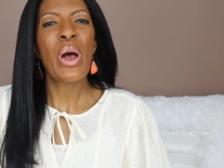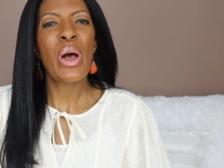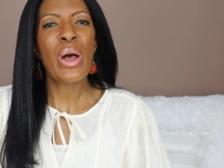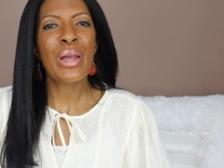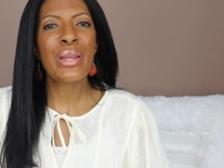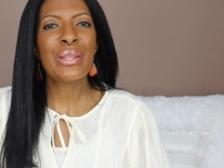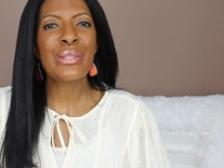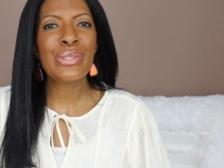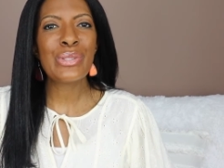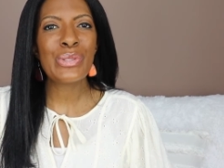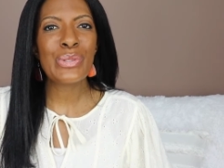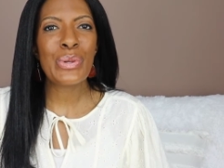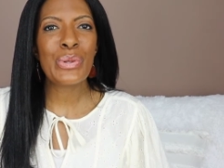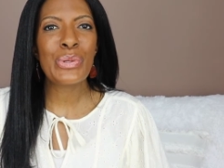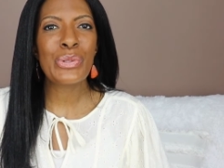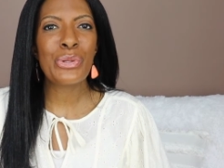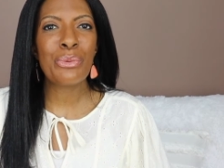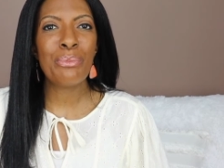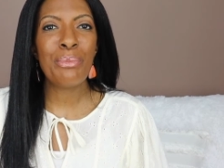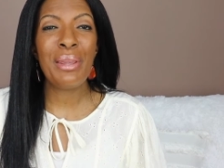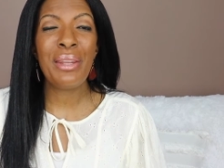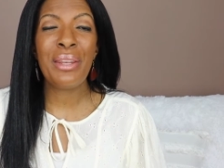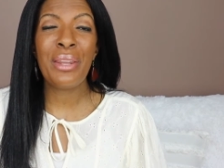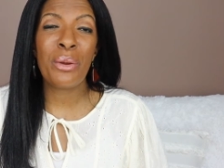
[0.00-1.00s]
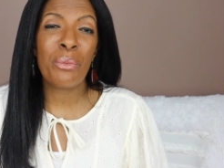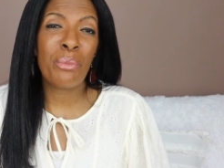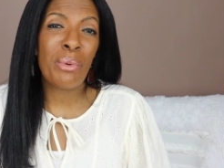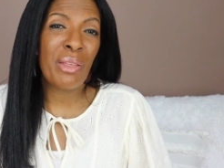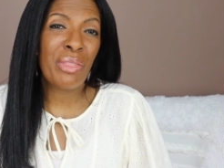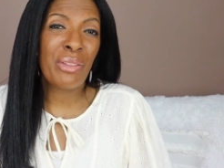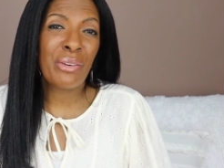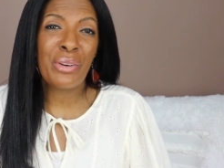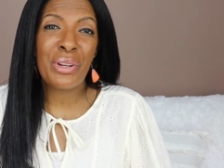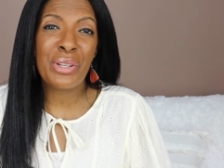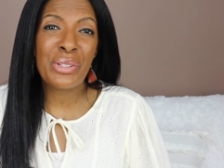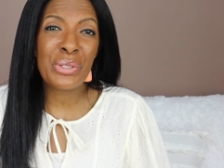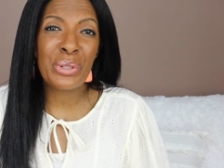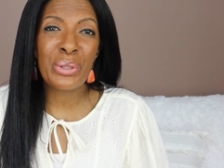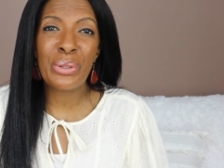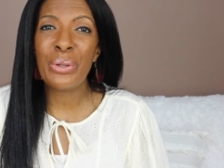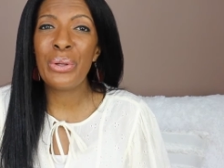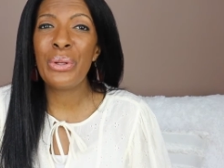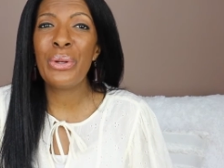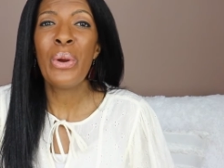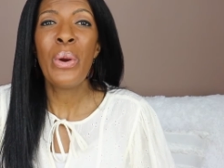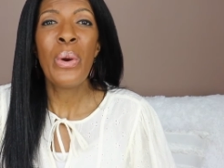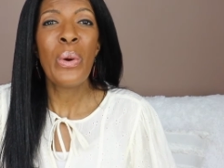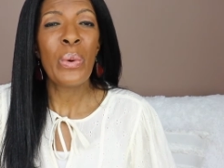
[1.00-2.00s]
on social media, whether it's
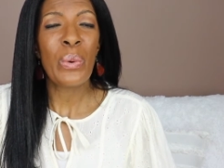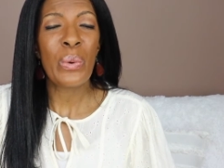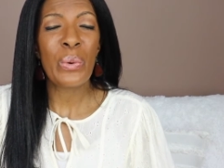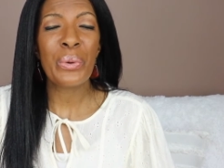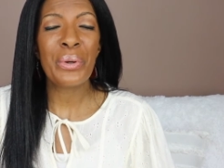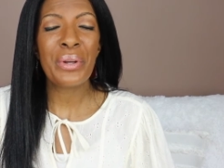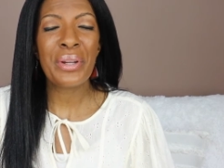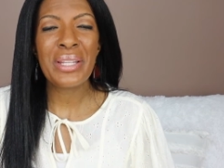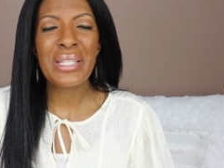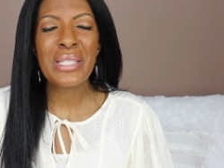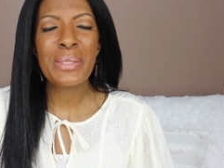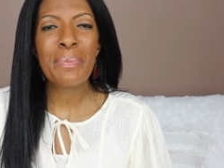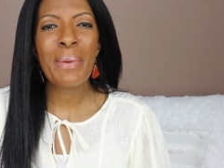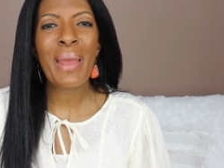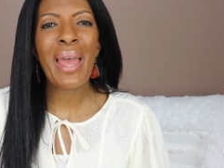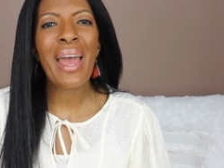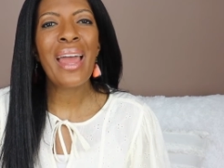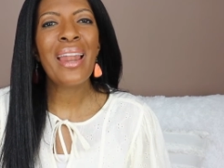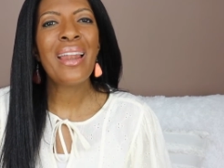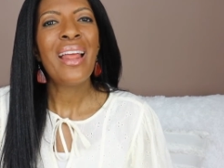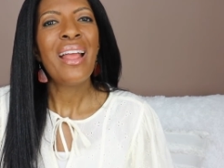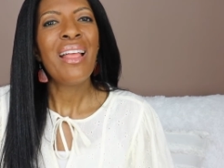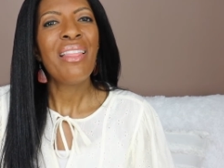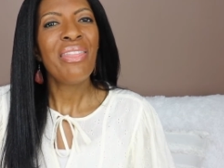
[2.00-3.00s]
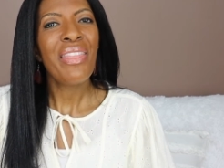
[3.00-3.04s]
good or it's bad,